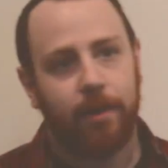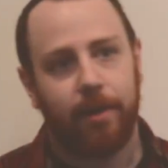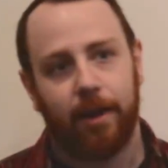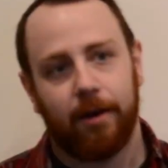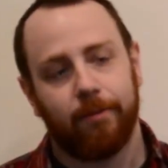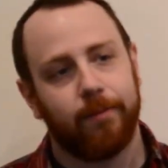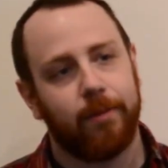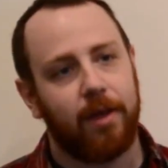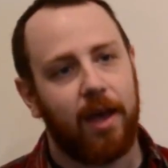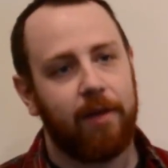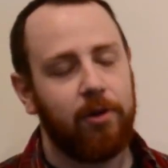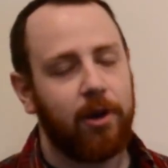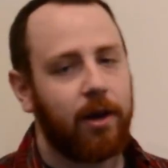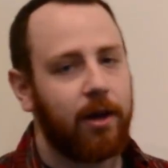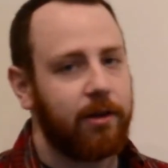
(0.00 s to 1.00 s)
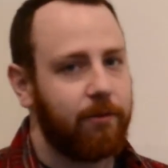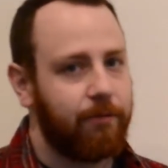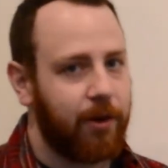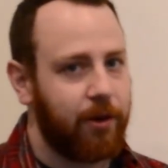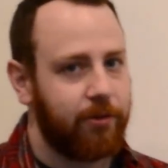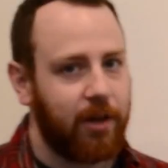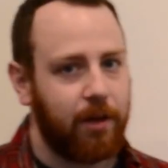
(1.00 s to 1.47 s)
Now, every content
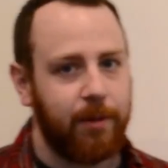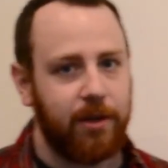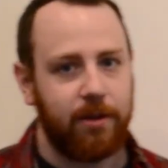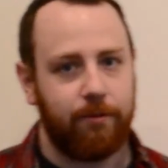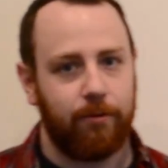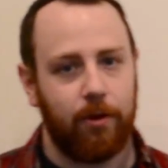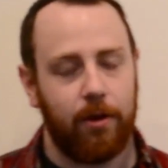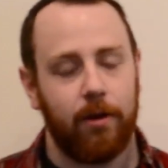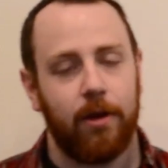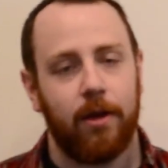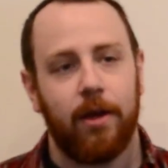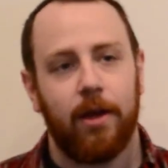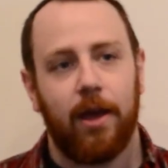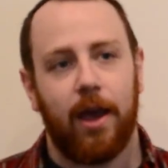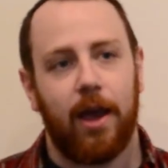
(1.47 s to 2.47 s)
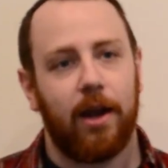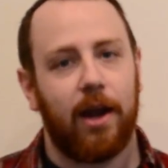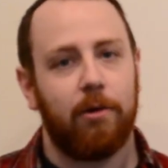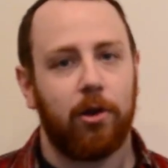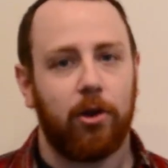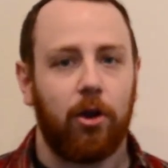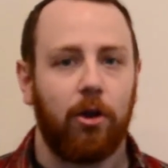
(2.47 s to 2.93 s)
funnel is going to be different, and
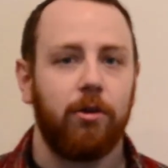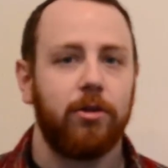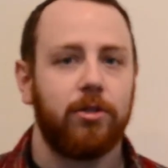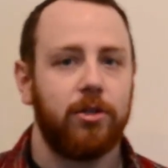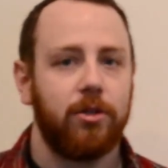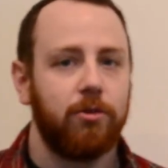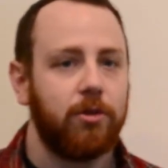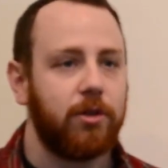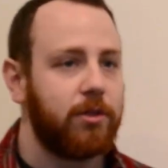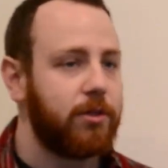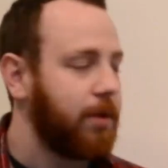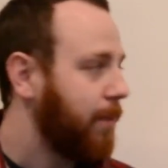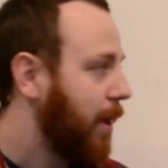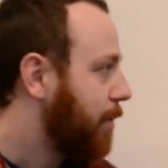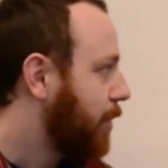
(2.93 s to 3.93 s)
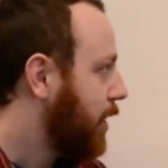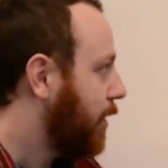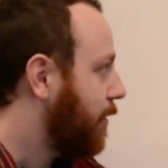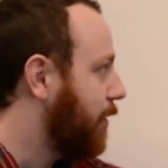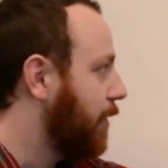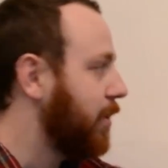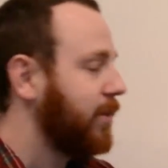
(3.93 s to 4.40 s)
I would encourage you to maybe
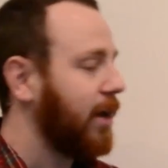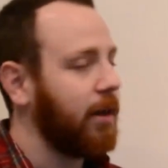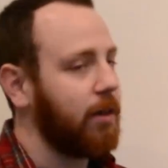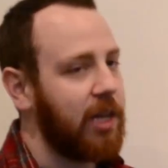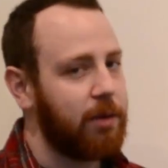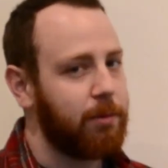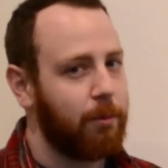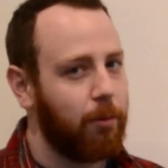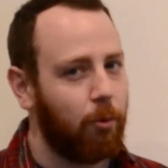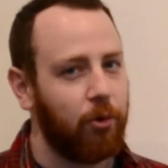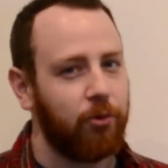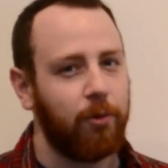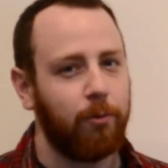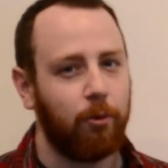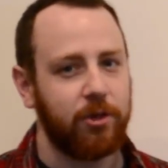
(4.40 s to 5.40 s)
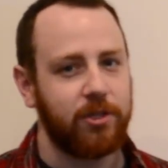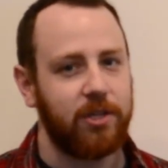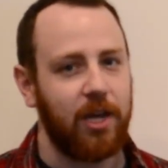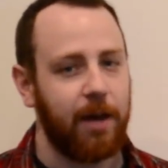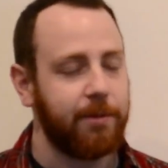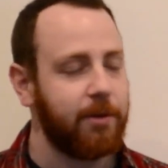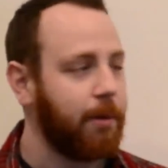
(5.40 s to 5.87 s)
fill this out a little bit more with some more
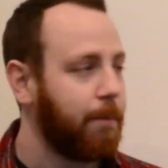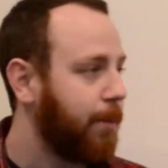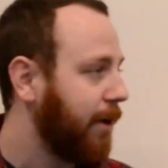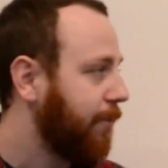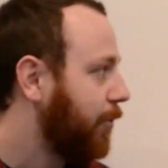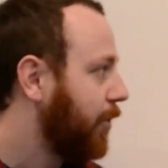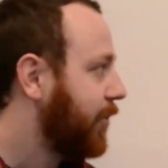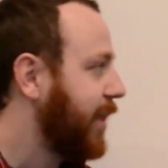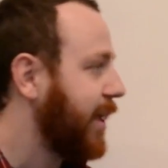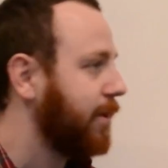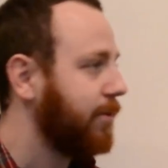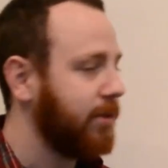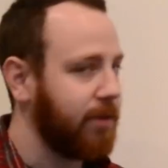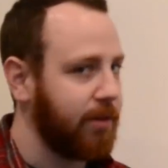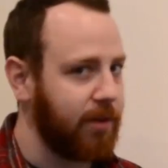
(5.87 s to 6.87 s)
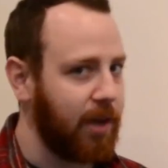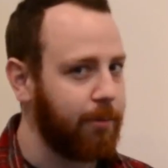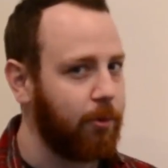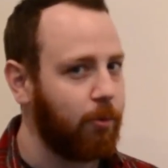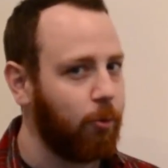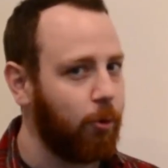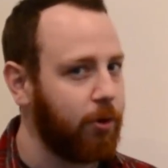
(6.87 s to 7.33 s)
steps. But for the sake of this
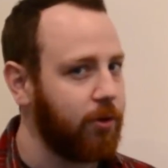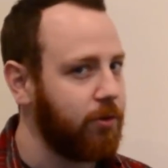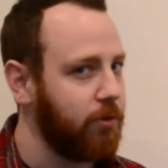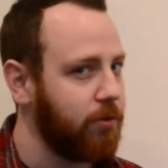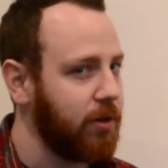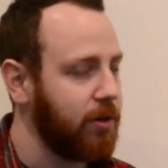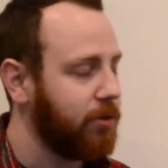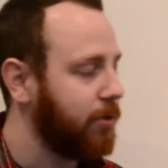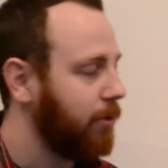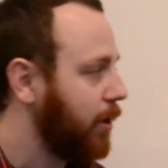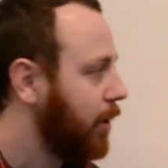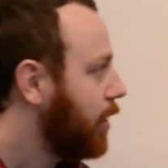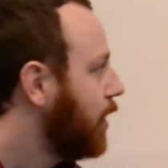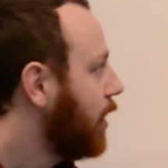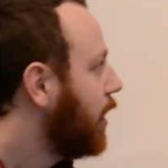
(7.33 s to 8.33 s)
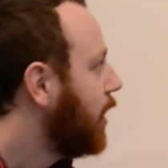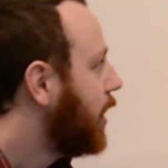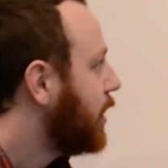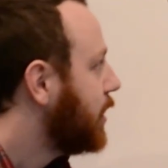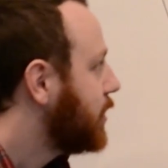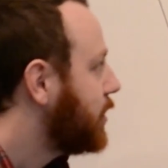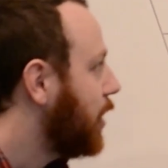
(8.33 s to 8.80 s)
example, we'll just use these 3.
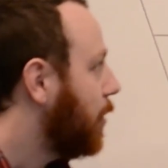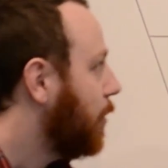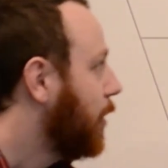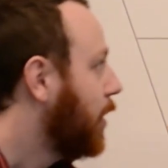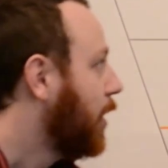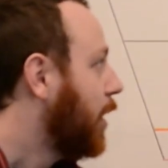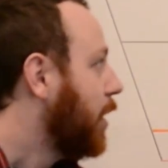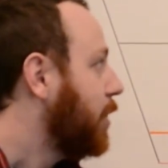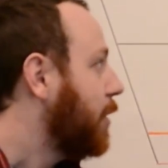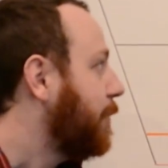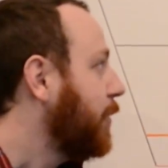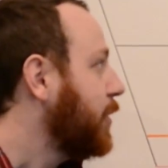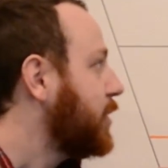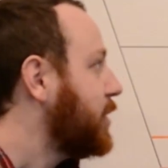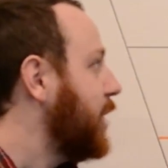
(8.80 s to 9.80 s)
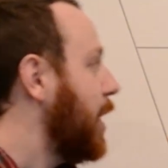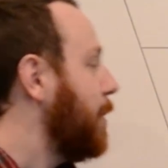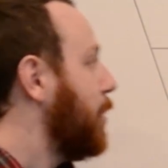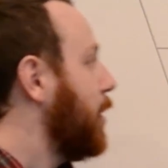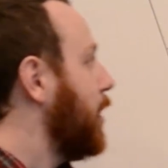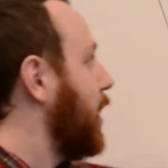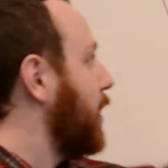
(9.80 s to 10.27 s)
So the first
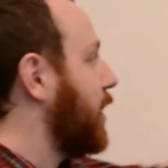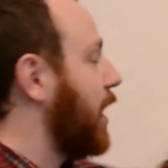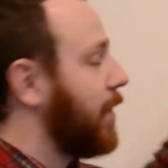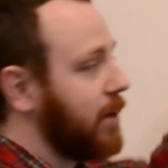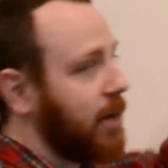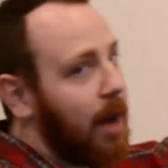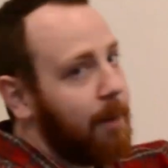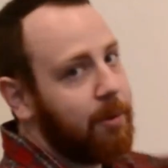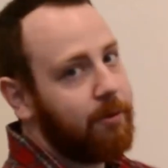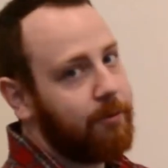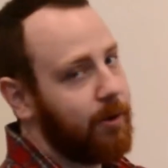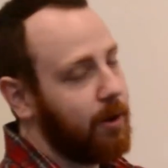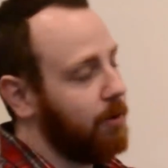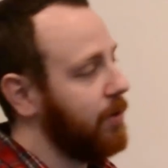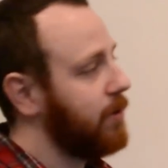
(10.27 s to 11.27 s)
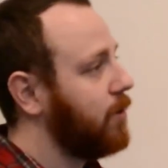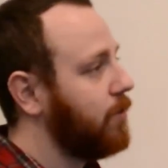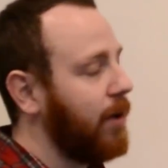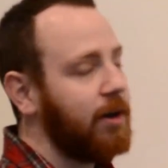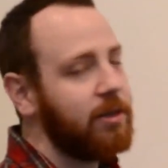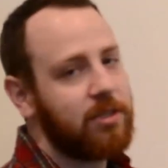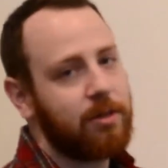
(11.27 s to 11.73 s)
step is kind of the top of the funnel. This is
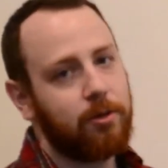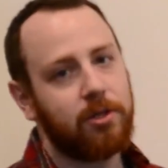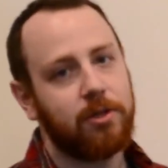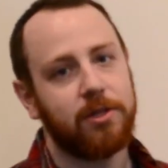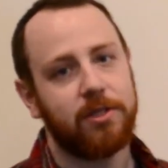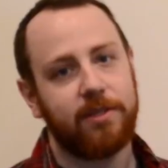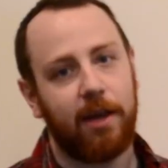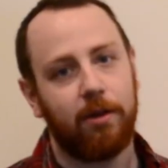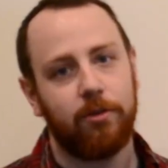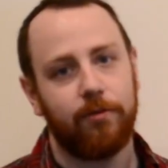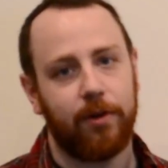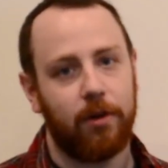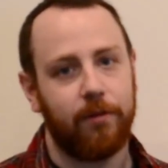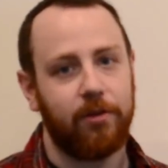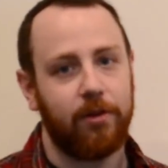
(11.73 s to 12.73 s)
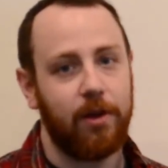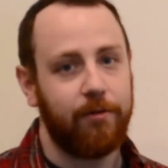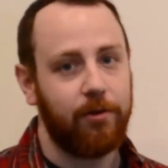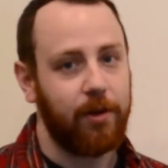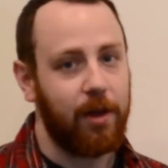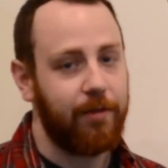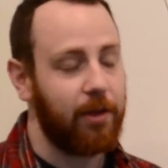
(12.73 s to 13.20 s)
very similar to a sales funnel
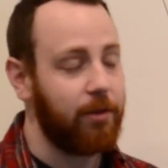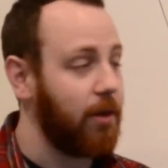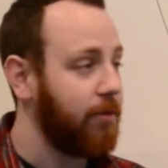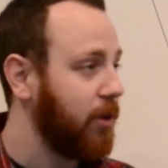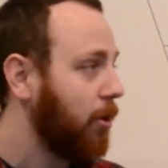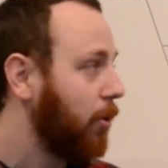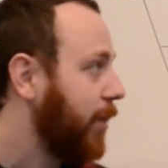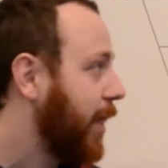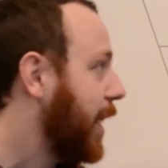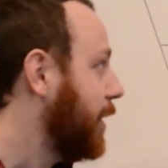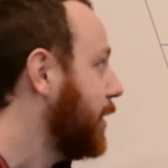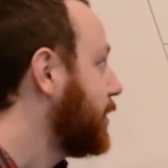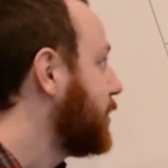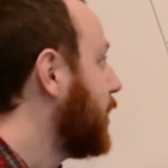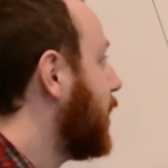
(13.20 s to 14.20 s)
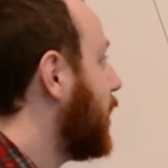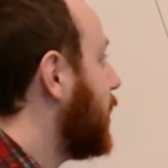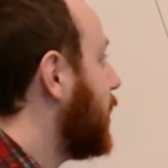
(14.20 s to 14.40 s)
if you know what that is.